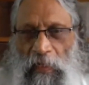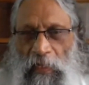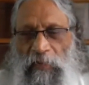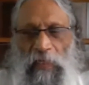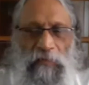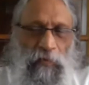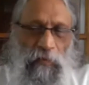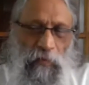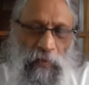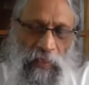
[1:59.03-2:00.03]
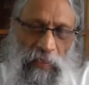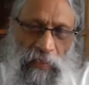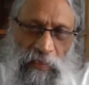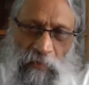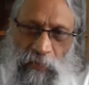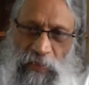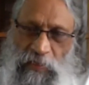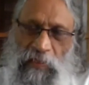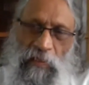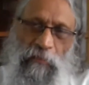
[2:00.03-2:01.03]
And we have to look a little bit
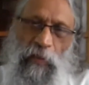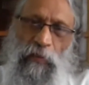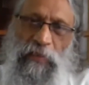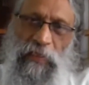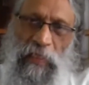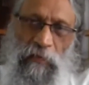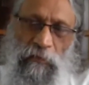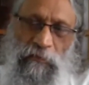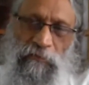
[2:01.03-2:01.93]
about the now.